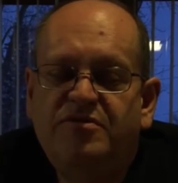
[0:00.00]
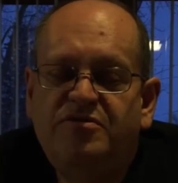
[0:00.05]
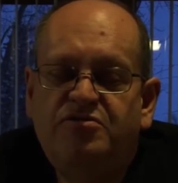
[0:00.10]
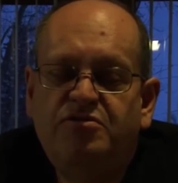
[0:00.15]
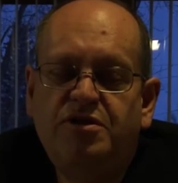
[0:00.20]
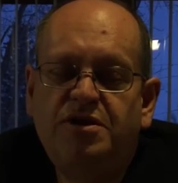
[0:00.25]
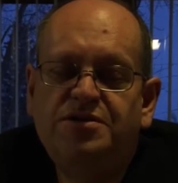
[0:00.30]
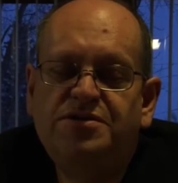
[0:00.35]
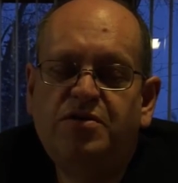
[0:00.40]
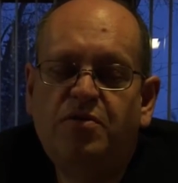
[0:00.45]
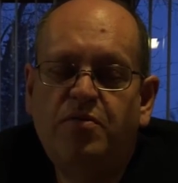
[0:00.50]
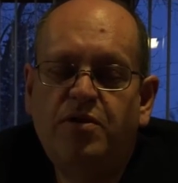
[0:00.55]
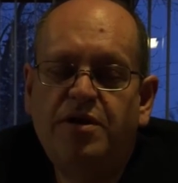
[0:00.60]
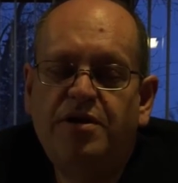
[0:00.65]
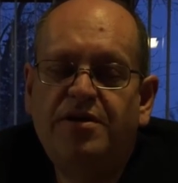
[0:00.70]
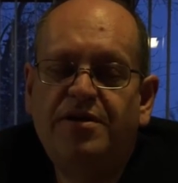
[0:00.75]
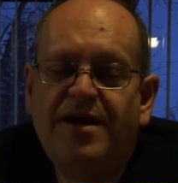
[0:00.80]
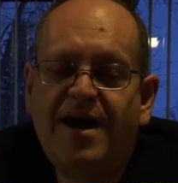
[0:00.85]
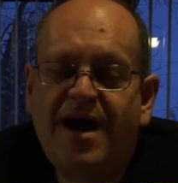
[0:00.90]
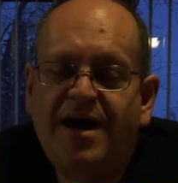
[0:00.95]
Treaties are
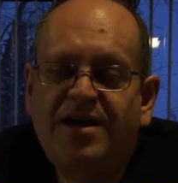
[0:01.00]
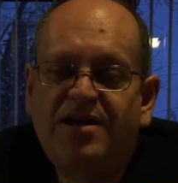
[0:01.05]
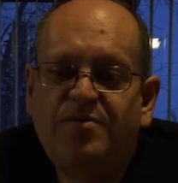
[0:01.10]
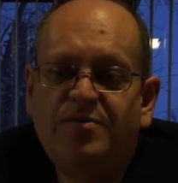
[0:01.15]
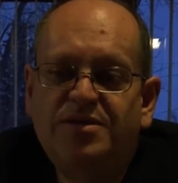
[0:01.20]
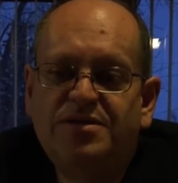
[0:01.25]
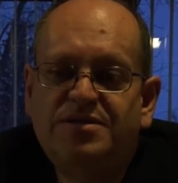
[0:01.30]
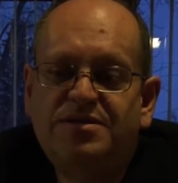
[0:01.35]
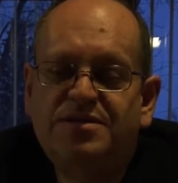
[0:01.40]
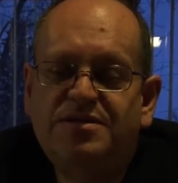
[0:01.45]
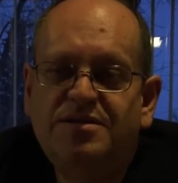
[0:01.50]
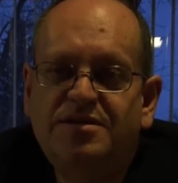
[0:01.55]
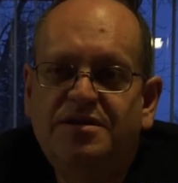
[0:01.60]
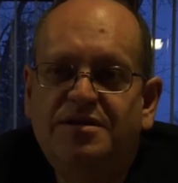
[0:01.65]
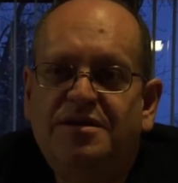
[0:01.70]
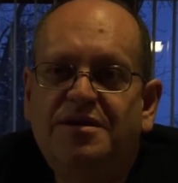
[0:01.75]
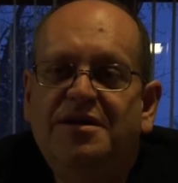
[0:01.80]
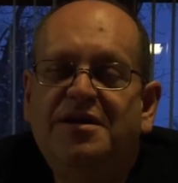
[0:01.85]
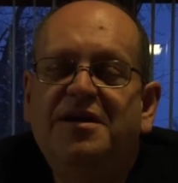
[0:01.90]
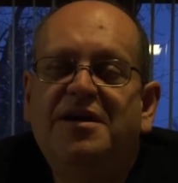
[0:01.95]
written documents,
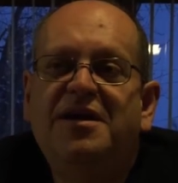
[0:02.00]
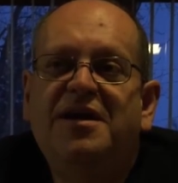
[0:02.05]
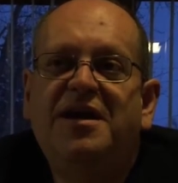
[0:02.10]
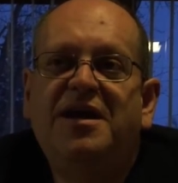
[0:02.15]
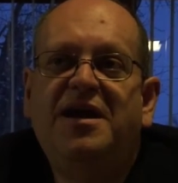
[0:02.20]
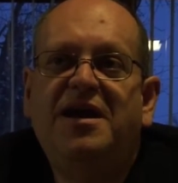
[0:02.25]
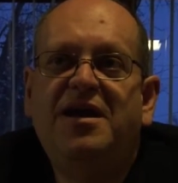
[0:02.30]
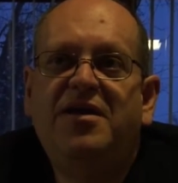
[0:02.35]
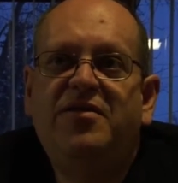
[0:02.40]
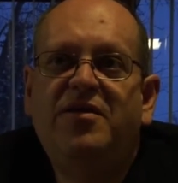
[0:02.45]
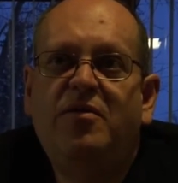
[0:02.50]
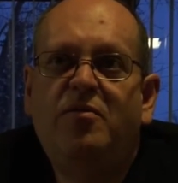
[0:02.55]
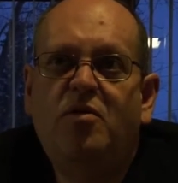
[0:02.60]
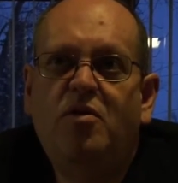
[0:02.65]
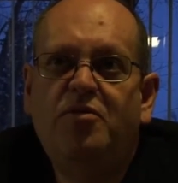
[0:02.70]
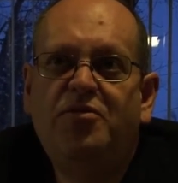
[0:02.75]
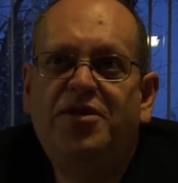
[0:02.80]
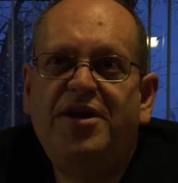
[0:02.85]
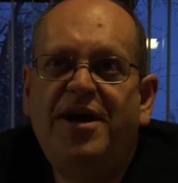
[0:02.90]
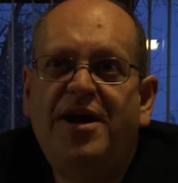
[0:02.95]
and they
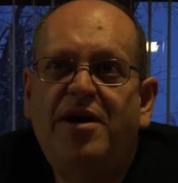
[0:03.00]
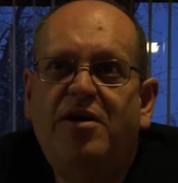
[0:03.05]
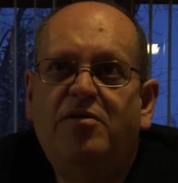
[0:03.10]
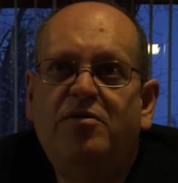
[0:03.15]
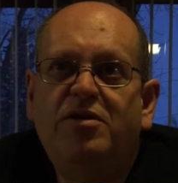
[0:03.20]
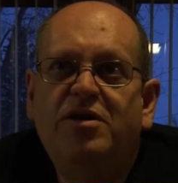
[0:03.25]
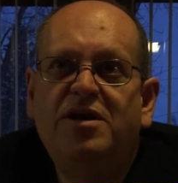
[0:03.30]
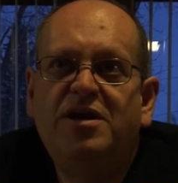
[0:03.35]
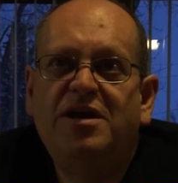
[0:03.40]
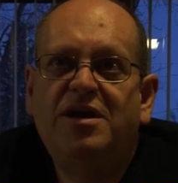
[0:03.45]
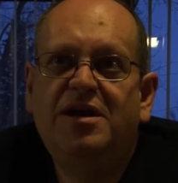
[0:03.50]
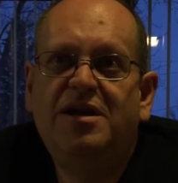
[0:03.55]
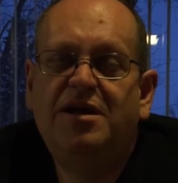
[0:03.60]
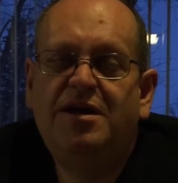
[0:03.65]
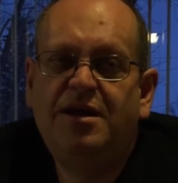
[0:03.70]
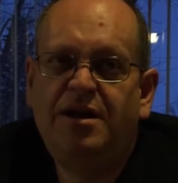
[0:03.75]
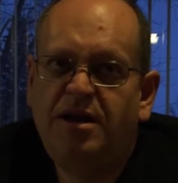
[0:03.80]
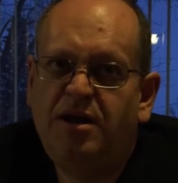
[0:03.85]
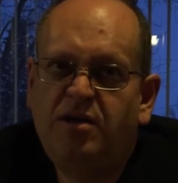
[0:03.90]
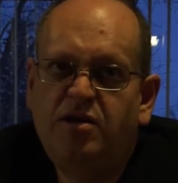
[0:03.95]
wrote down it
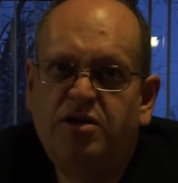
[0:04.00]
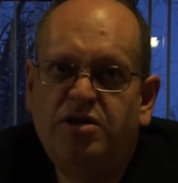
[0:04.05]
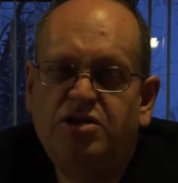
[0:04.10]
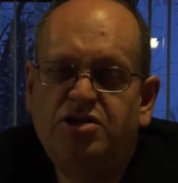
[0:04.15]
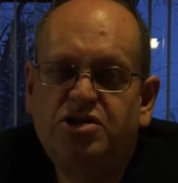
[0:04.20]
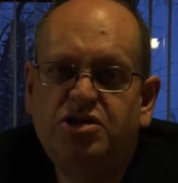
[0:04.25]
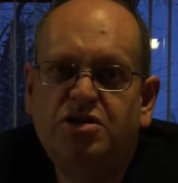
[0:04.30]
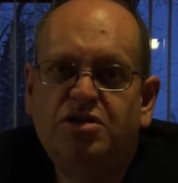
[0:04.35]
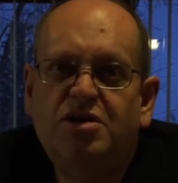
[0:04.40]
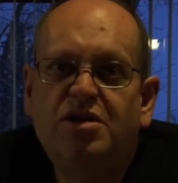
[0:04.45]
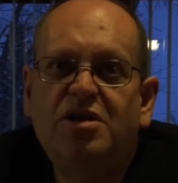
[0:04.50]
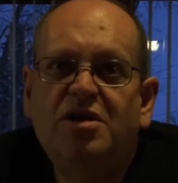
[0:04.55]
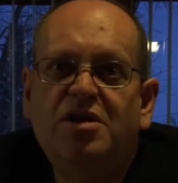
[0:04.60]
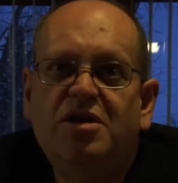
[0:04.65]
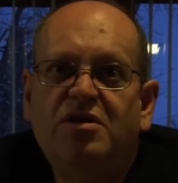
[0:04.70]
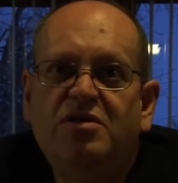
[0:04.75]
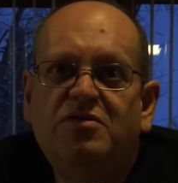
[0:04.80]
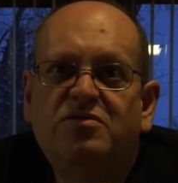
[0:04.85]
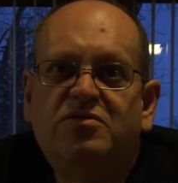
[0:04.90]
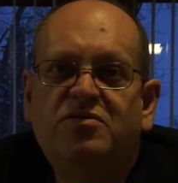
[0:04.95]
in English
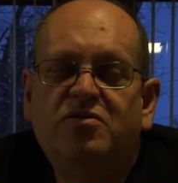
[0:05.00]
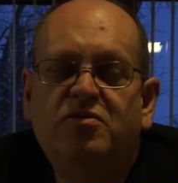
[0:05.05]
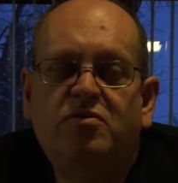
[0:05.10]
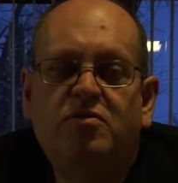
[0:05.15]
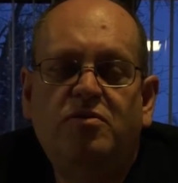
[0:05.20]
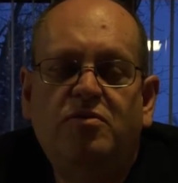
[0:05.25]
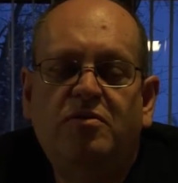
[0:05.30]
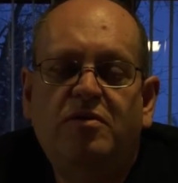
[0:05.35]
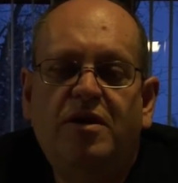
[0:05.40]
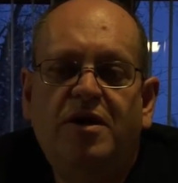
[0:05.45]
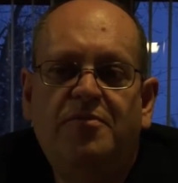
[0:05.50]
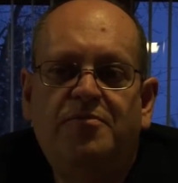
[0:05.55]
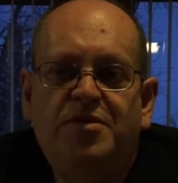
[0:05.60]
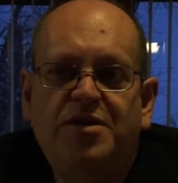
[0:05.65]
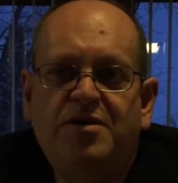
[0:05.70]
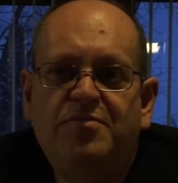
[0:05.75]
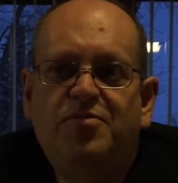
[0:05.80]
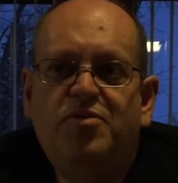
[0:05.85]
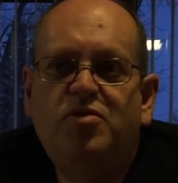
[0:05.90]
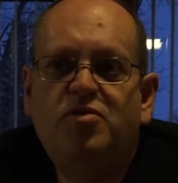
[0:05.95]
to
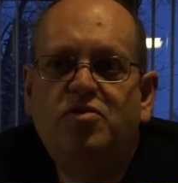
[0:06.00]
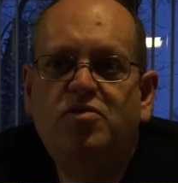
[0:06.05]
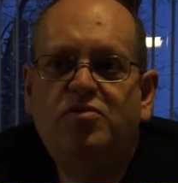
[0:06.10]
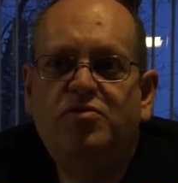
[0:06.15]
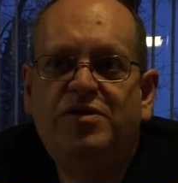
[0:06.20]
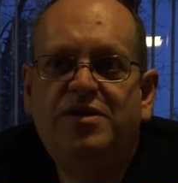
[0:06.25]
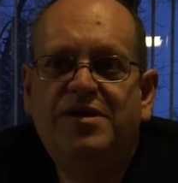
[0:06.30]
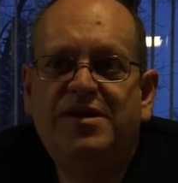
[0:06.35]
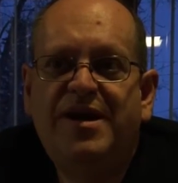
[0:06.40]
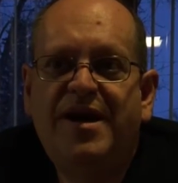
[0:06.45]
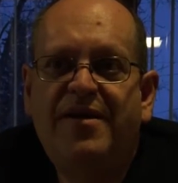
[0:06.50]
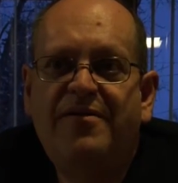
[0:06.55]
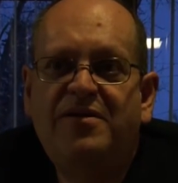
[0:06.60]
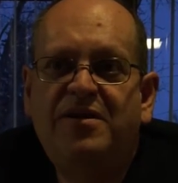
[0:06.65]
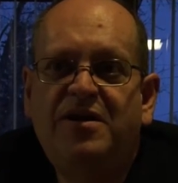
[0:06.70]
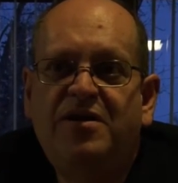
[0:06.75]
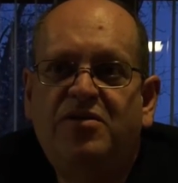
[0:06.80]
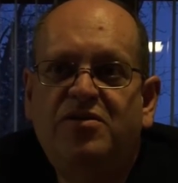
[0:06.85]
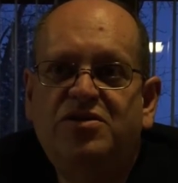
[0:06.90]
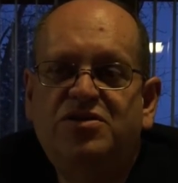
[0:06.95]
people who did not
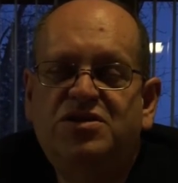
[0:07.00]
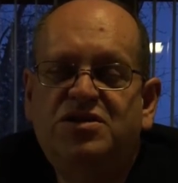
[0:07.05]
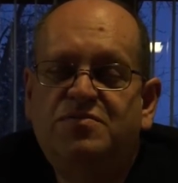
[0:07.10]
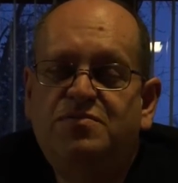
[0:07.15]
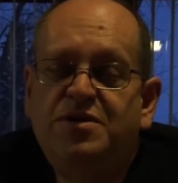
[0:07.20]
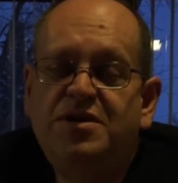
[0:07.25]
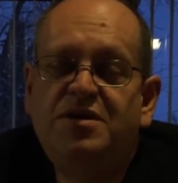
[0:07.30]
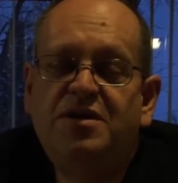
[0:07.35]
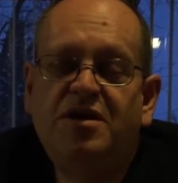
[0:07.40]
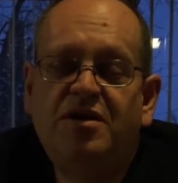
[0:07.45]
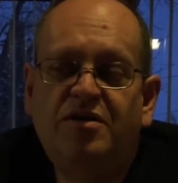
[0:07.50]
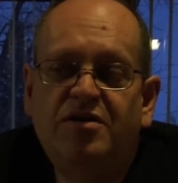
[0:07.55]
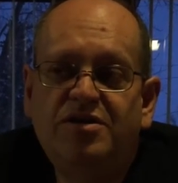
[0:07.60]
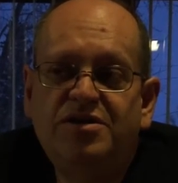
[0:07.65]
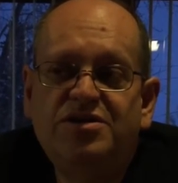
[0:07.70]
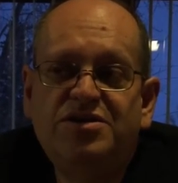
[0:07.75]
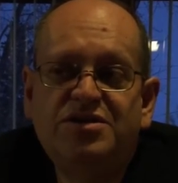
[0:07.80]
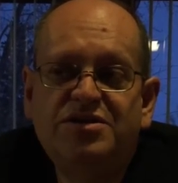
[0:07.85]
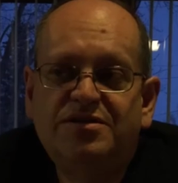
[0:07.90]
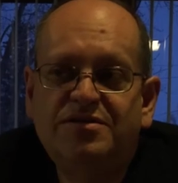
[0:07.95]
speak
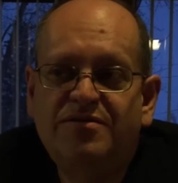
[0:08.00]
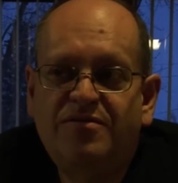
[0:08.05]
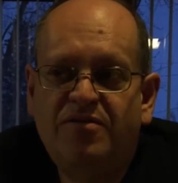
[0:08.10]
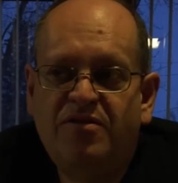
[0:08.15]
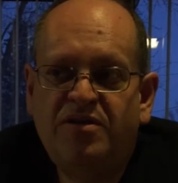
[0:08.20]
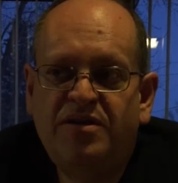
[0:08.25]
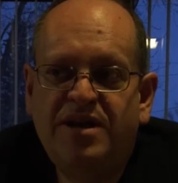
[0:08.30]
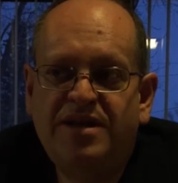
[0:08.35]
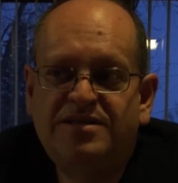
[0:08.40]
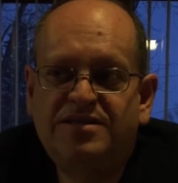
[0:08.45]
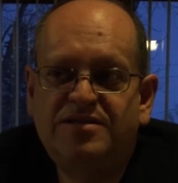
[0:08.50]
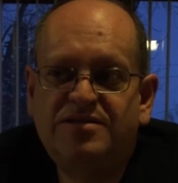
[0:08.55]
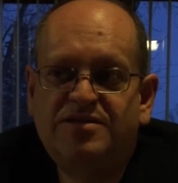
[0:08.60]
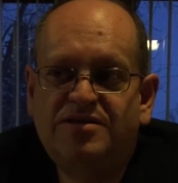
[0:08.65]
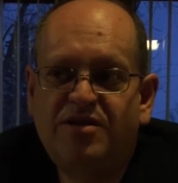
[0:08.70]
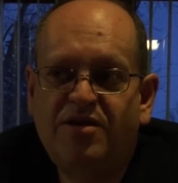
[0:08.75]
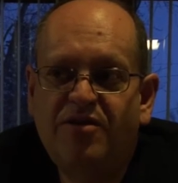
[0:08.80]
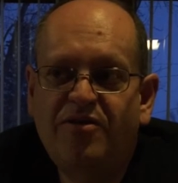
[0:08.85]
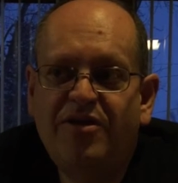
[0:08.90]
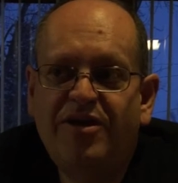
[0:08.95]
English
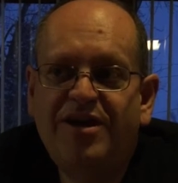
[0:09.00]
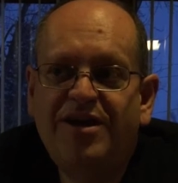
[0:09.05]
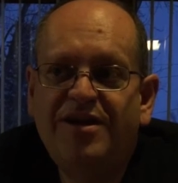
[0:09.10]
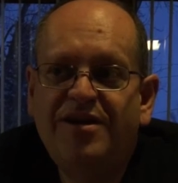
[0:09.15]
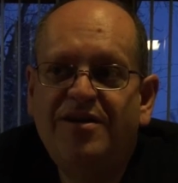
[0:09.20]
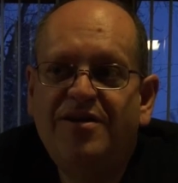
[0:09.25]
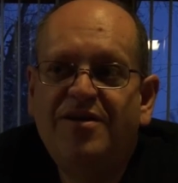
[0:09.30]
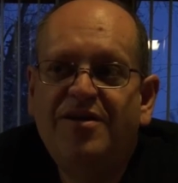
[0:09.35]
necessarily,